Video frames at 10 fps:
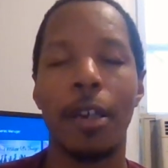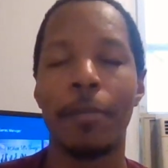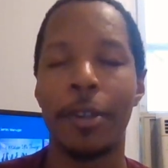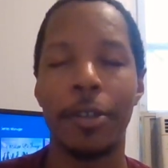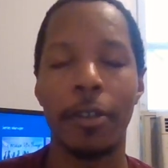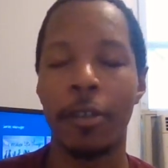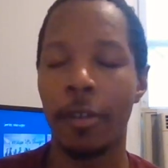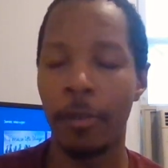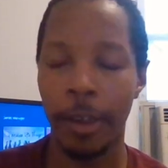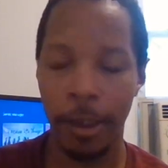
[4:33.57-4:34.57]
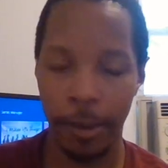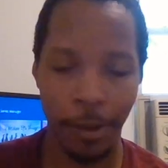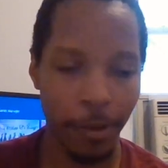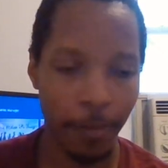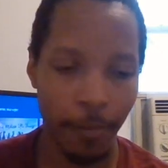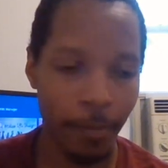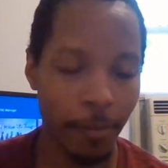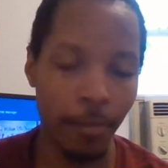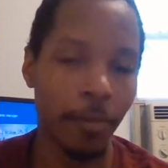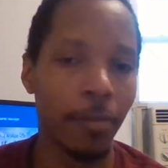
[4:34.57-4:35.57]
I miss the good old days.
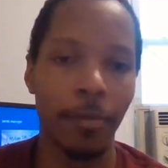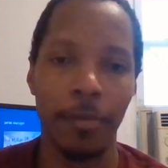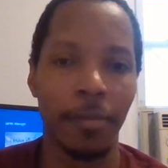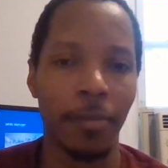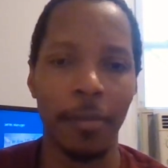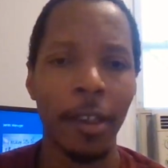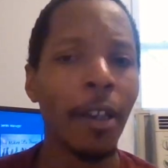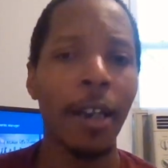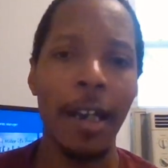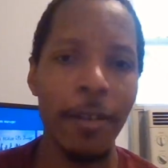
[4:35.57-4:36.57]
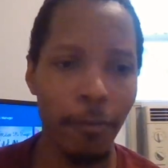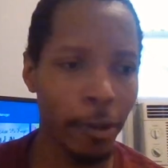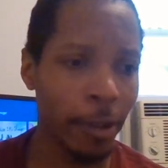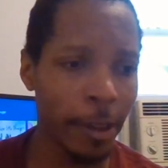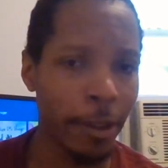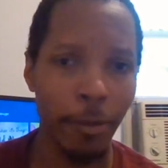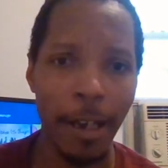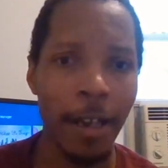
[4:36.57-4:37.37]
I really do.